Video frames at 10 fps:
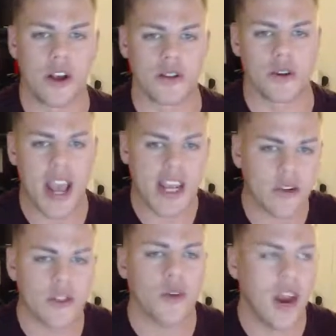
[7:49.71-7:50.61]
So
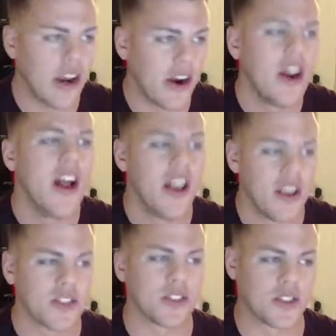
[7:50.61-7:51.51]
Atris right here is
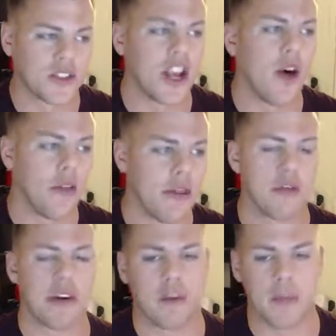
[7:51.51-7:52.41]
a solid
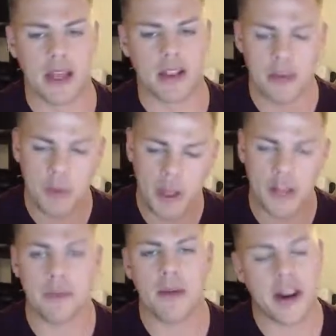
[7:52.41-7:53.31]
3 for me. A little bit weak on
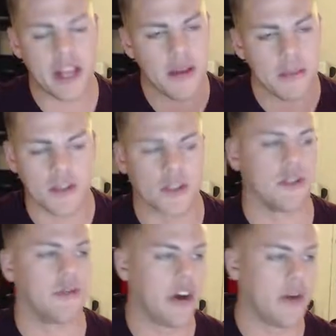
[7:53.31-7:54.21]
the body, but still
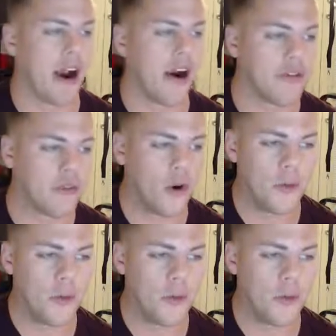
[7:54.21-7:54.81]
very powerful.